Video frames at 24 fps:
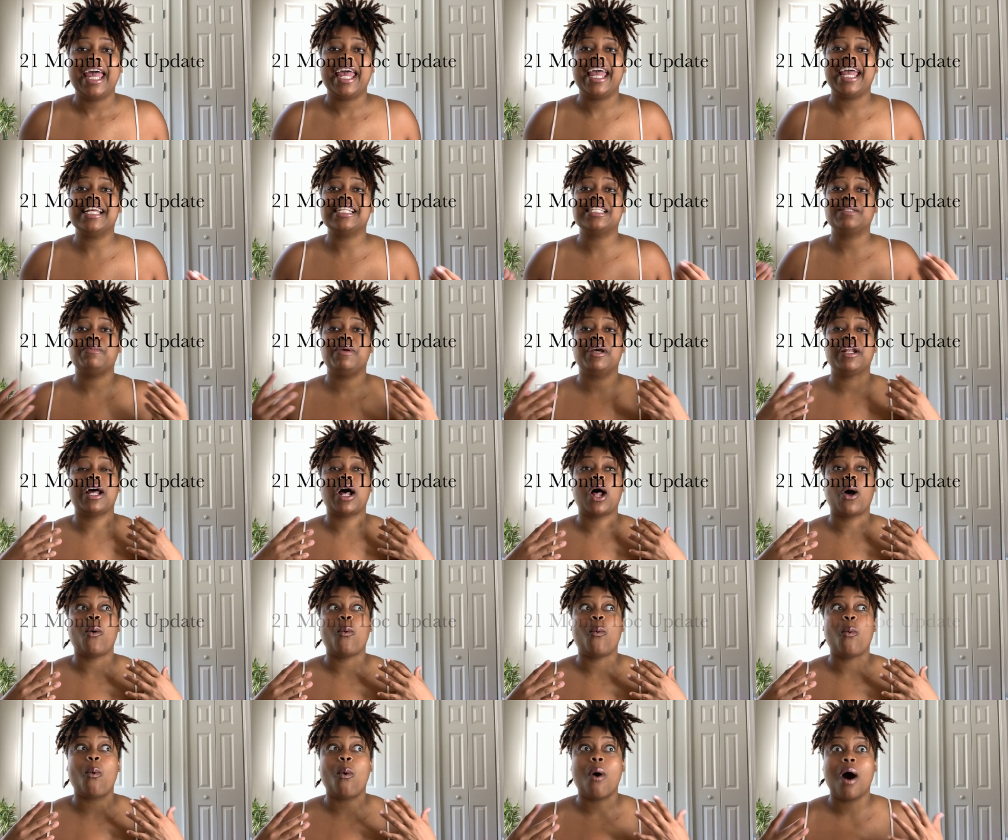It's been a
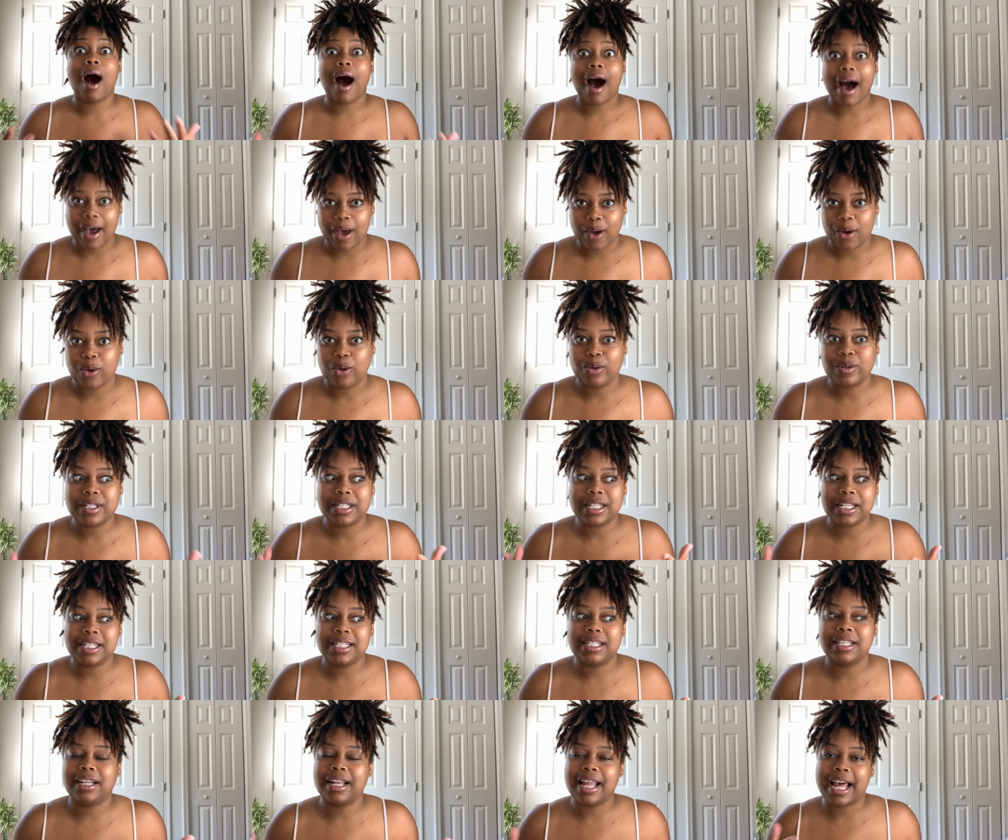while
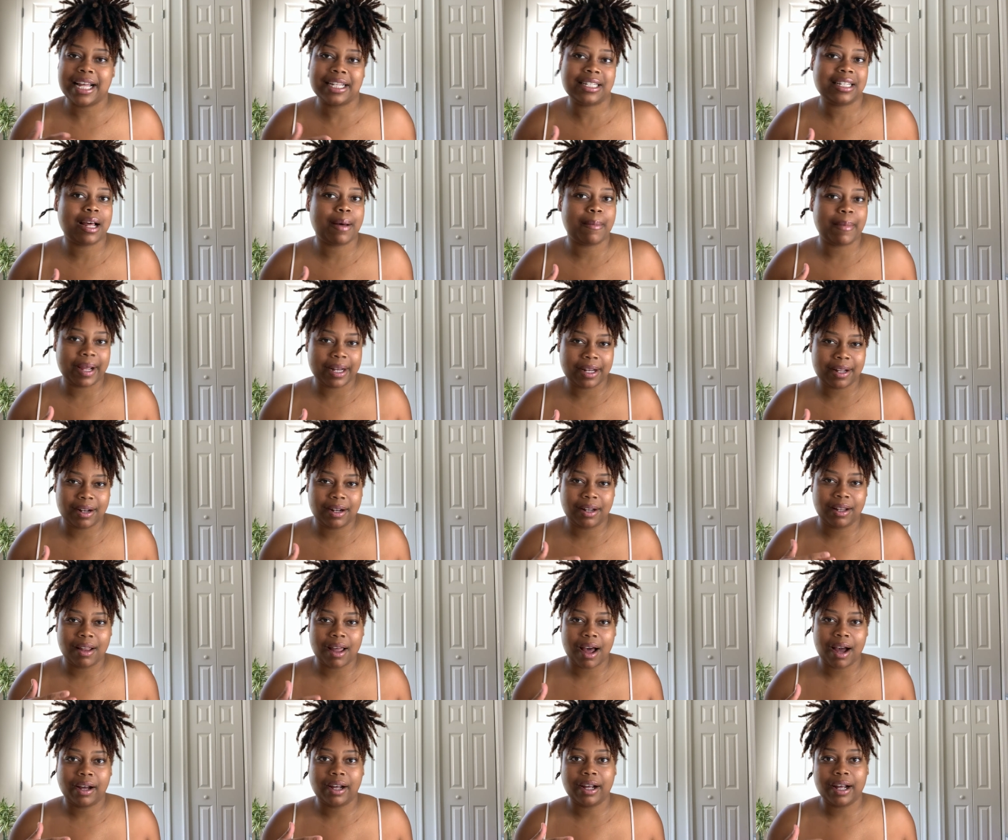since the last time I did a
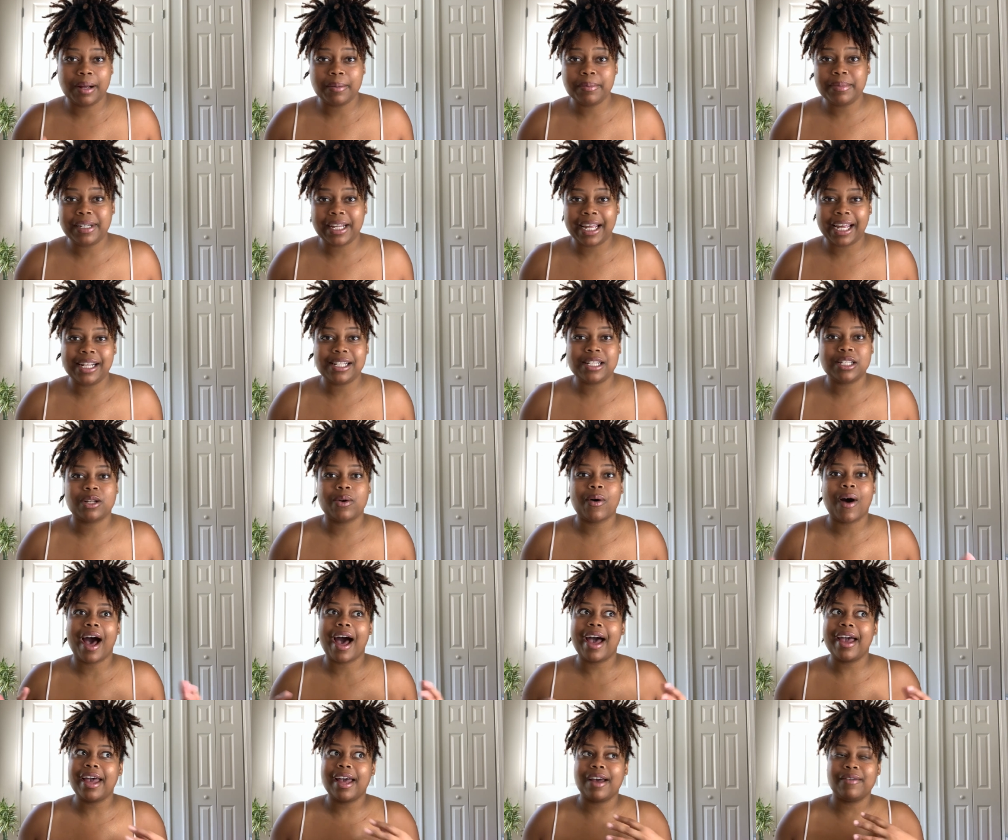lock update, so
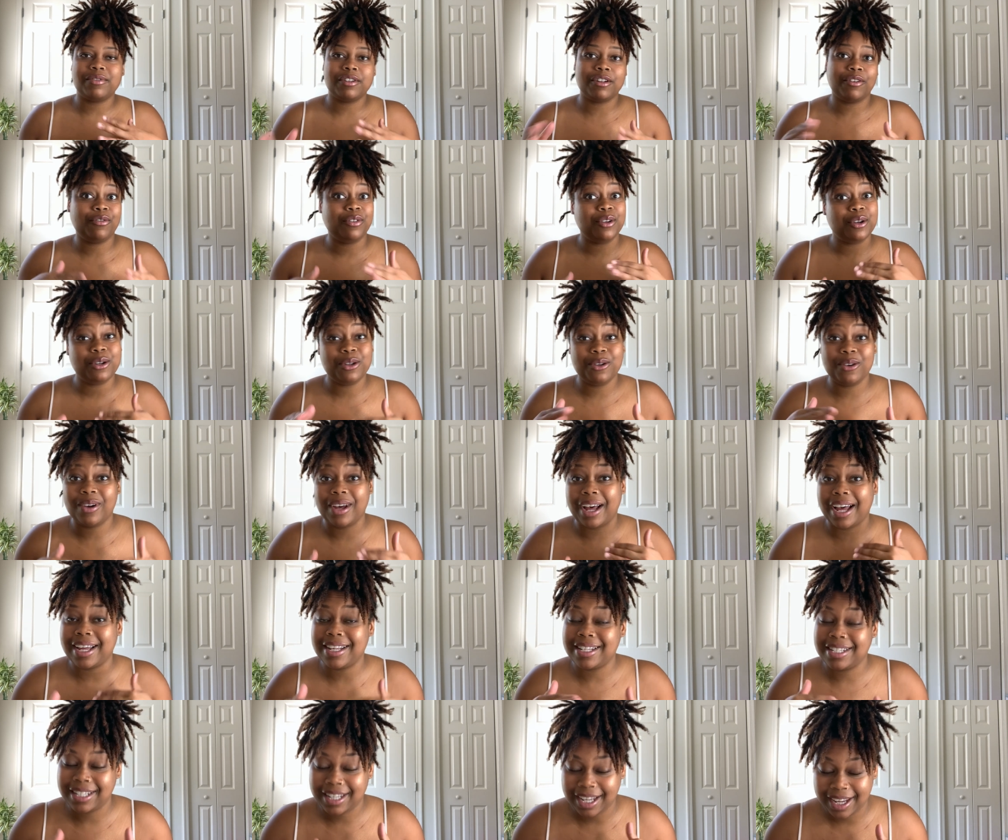I have to fill you
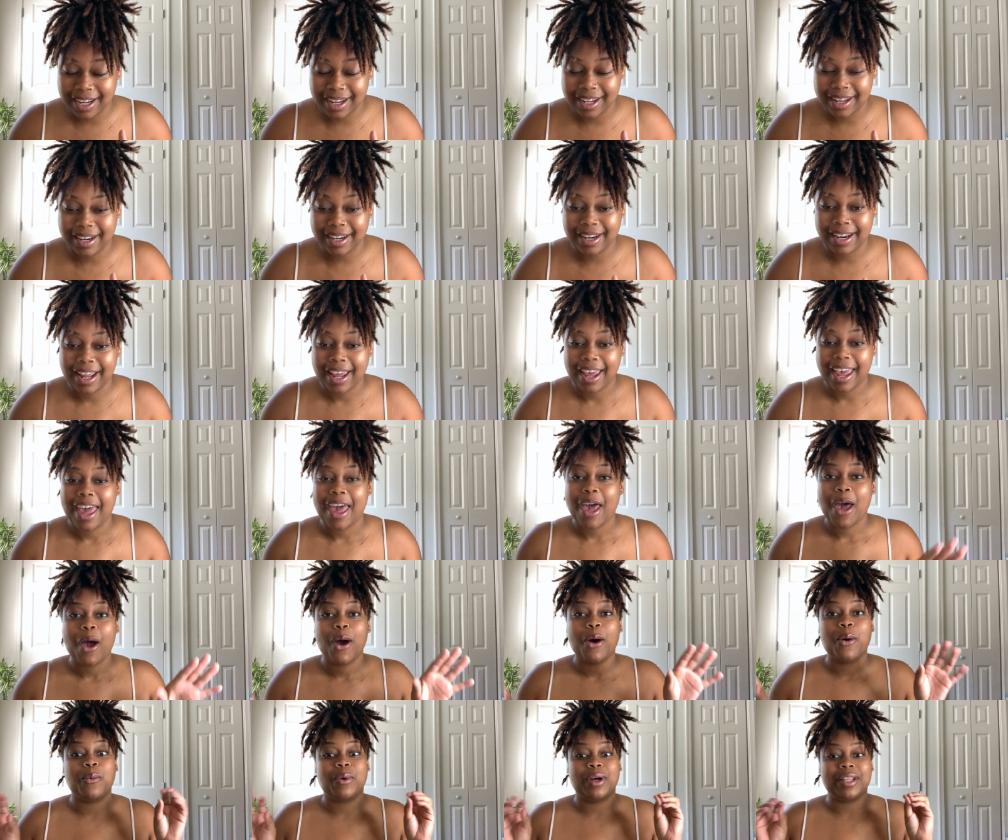guys in
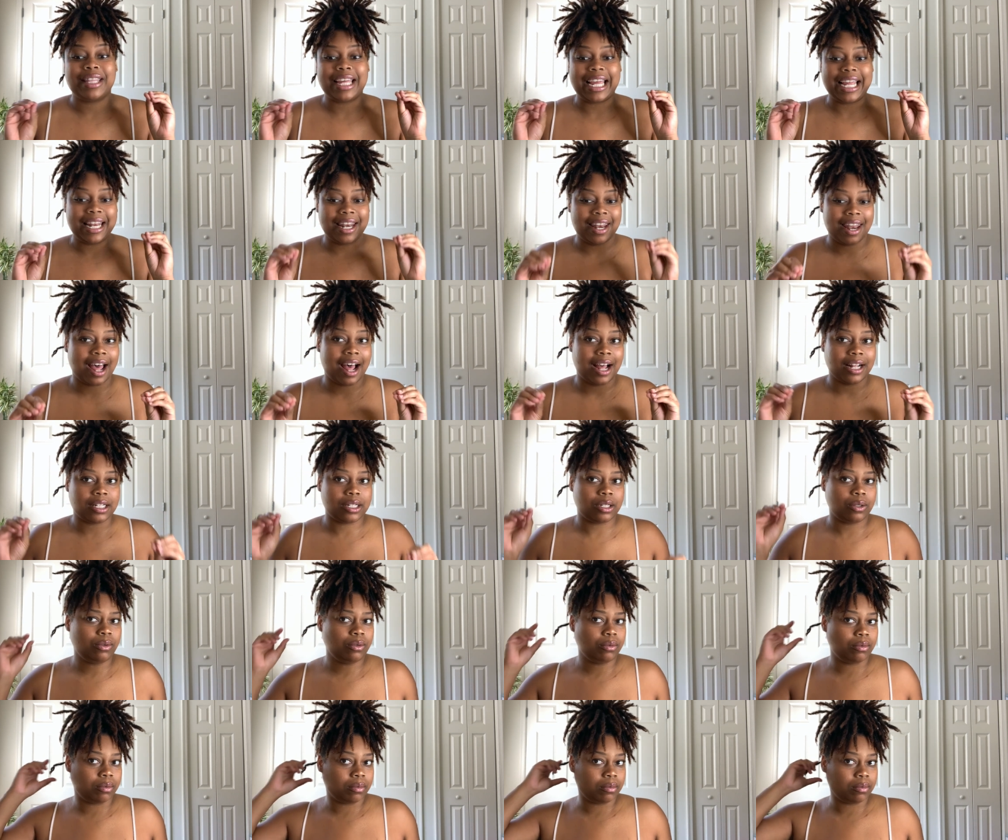with a lot.
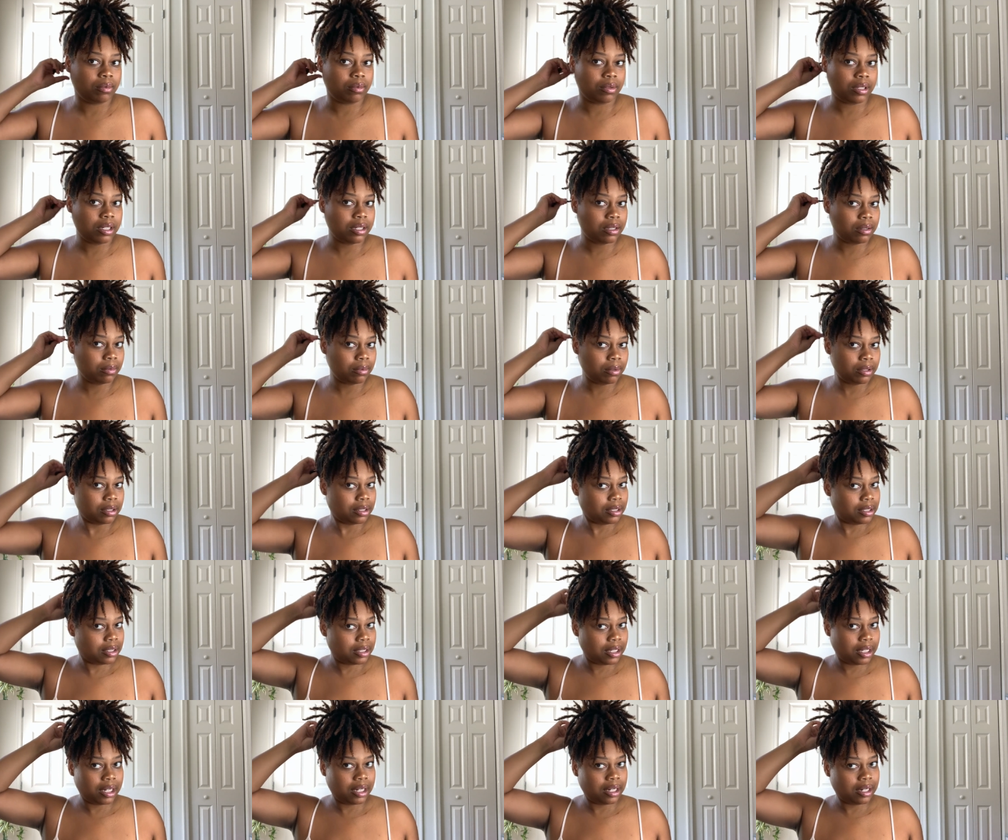Ooh, someone's
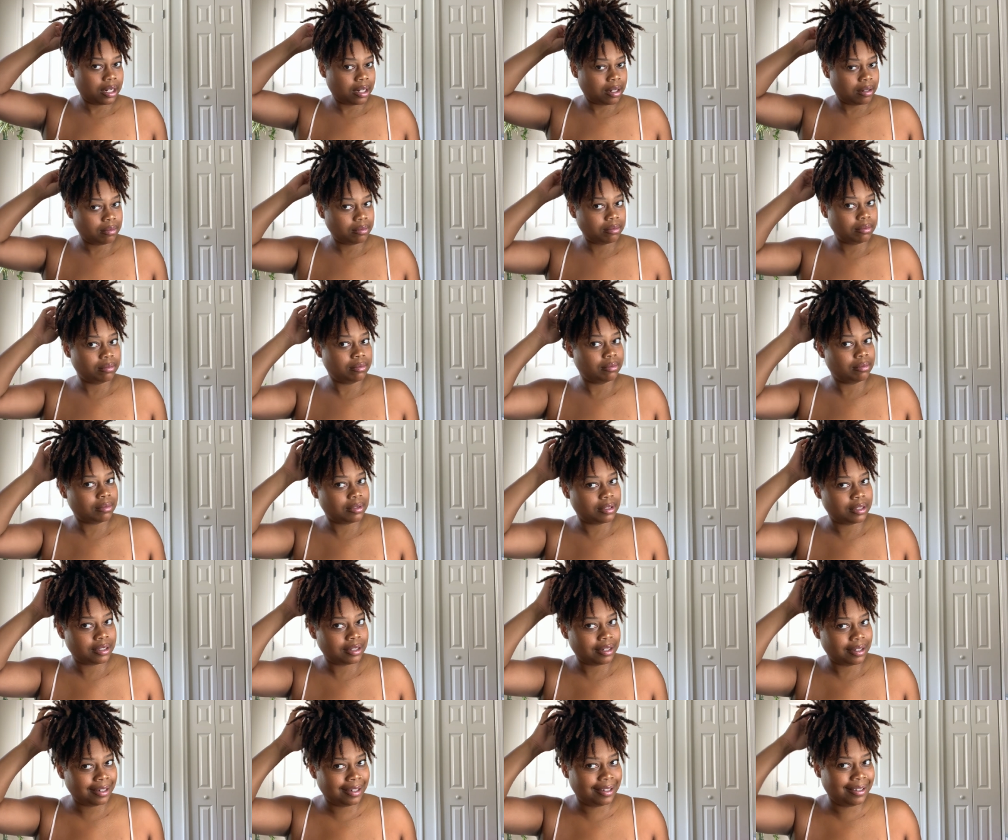sticking
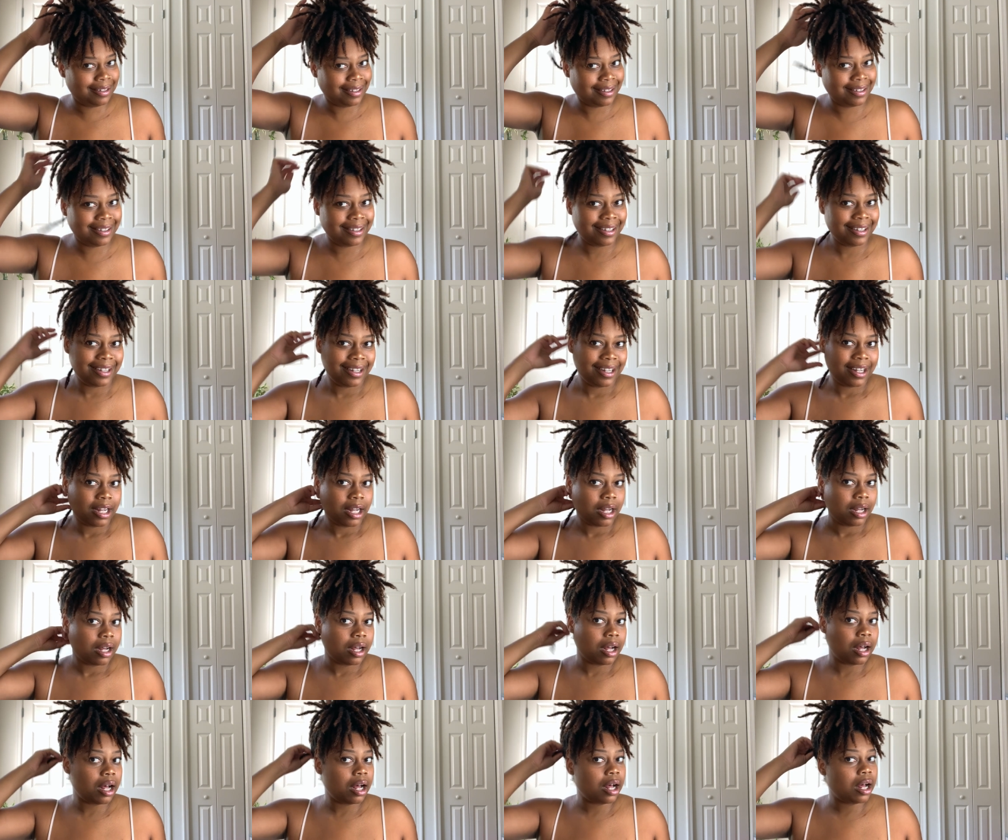
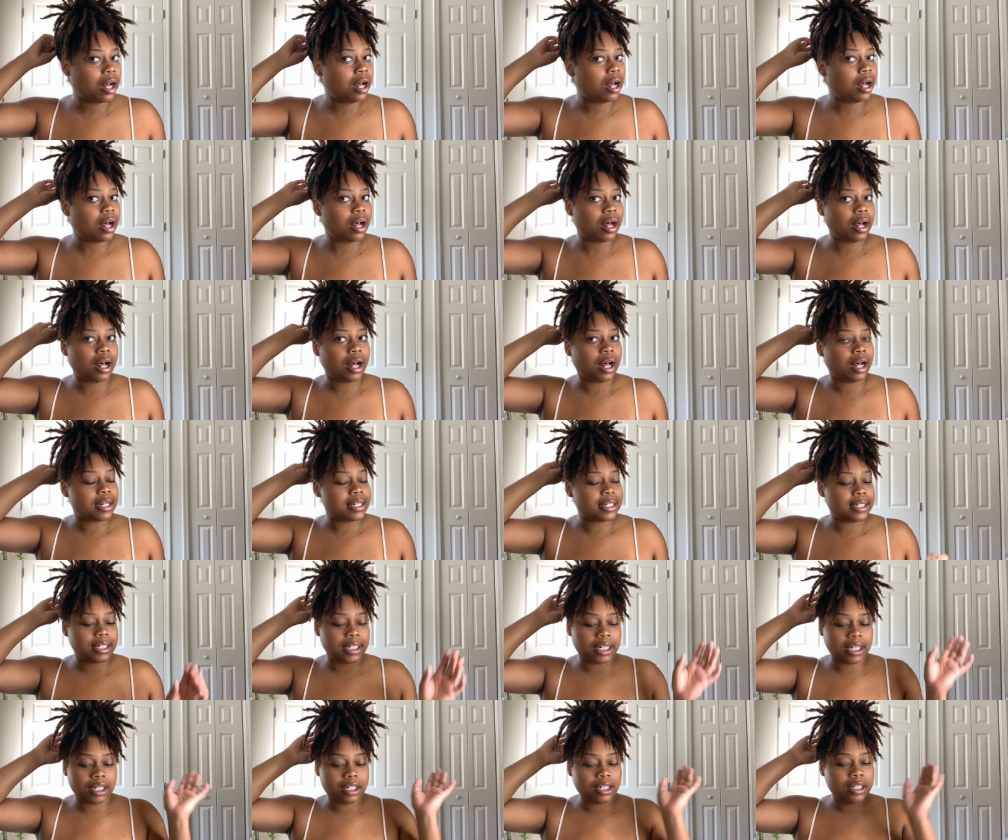out. Uh-uh,
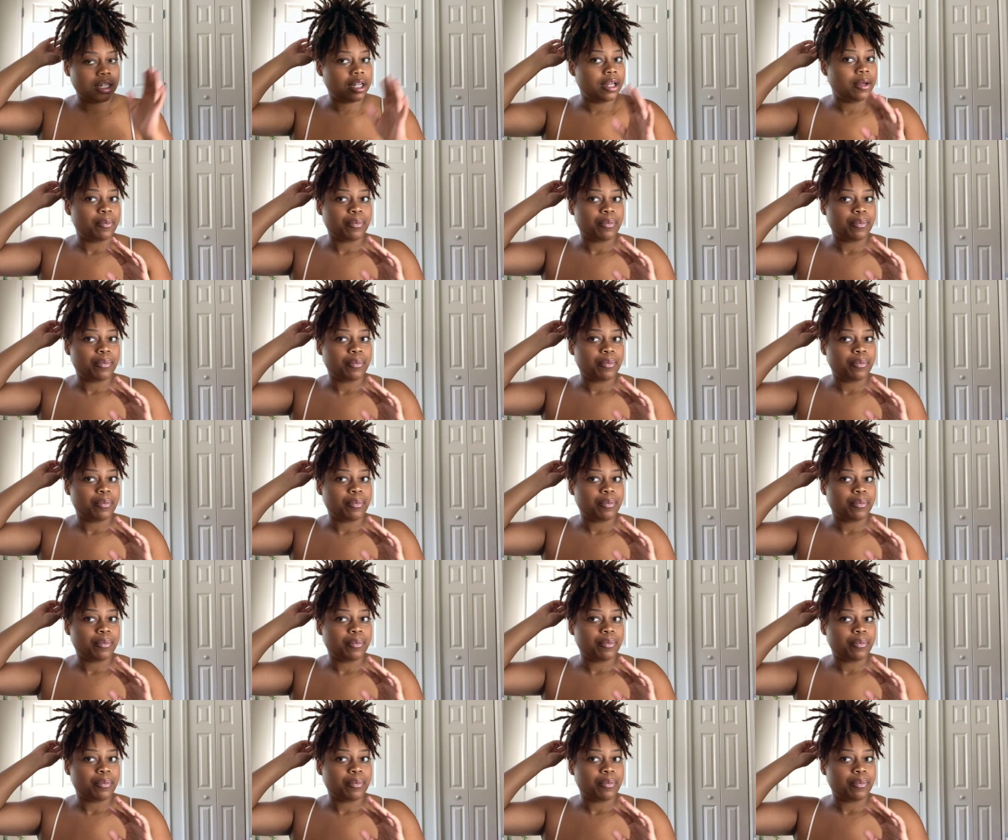see,